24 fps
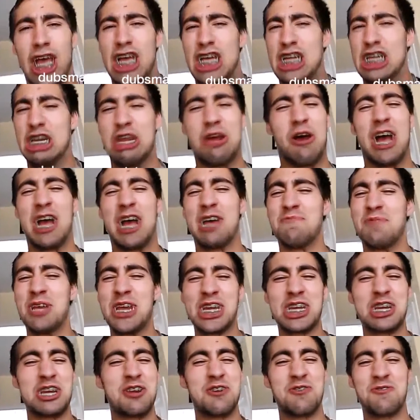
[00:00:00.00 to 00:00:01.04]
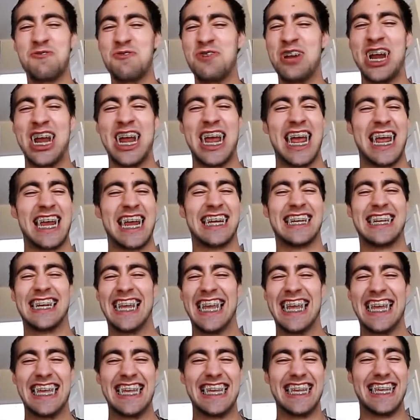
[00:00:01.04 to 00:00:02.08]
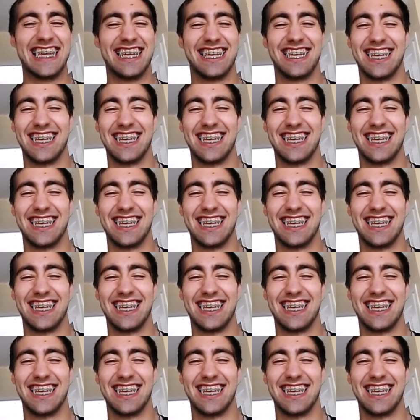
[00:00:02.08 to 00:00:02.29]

Do I make you Randy?